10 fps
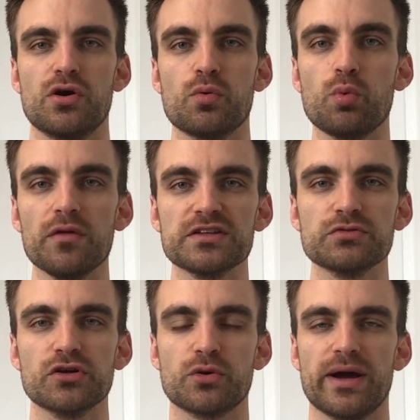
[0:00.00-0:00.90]
What this
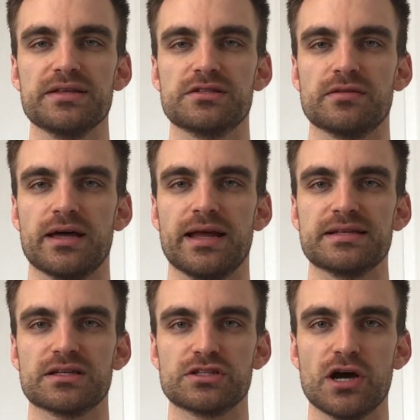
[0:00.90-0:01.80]
all equates to then
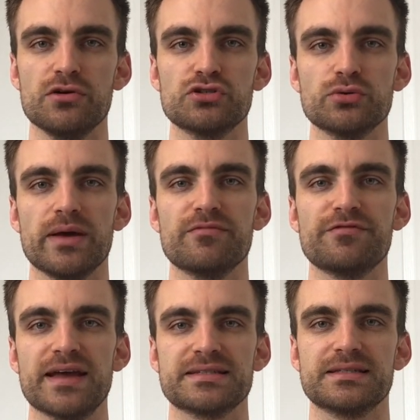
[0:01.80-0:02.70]
is a total
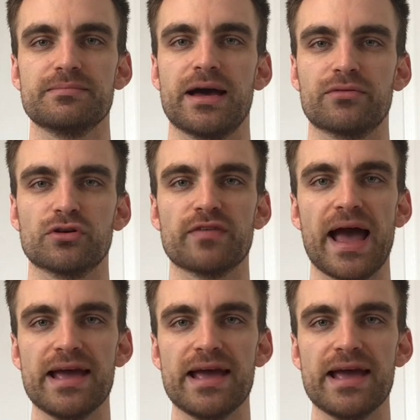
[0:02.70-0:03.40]
invested amount of